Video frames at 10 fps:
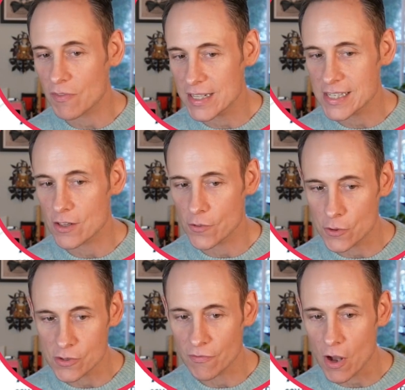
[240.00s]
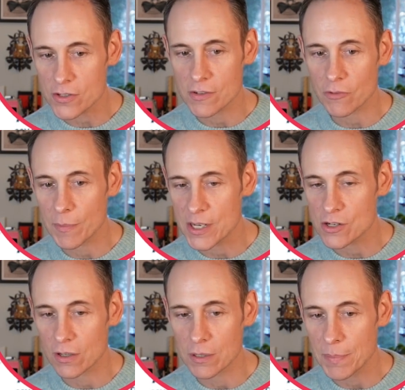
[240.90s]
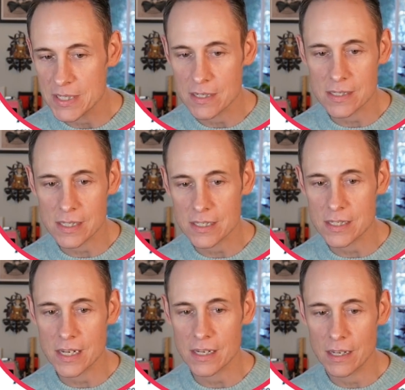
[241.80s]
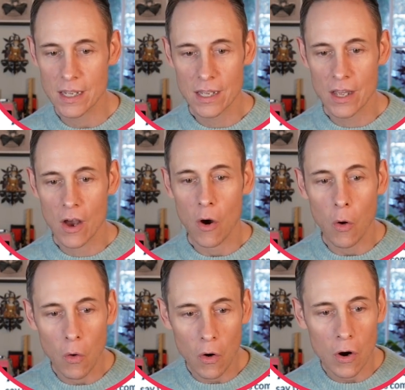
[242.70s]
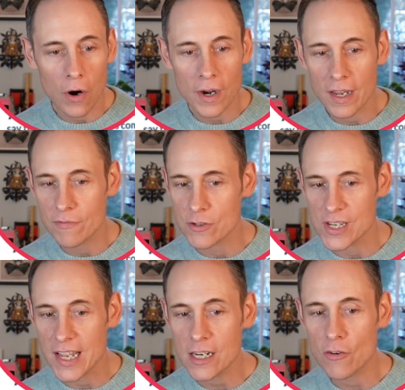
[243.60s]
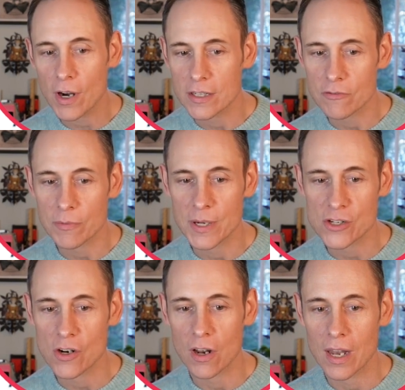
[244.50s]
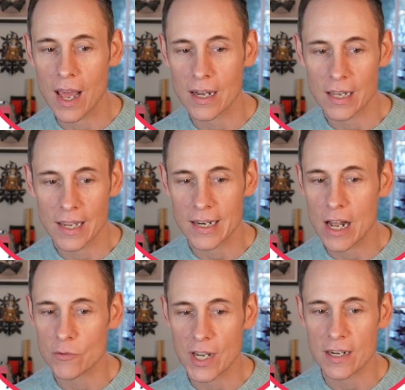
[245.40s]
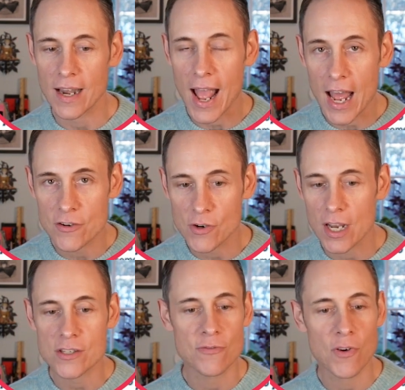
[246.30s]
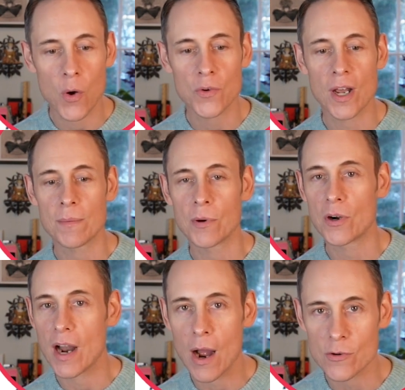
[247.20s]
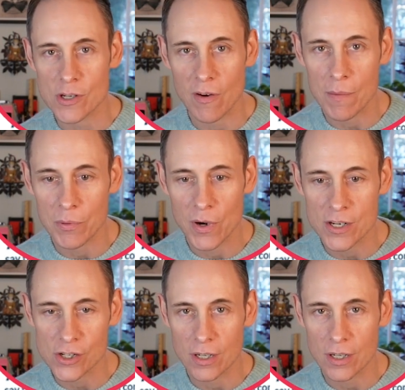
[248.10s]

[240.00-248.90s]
I see that there's false information on the business listing, or if there's incorrect information online, like an outdated address, phone number, hours of operation.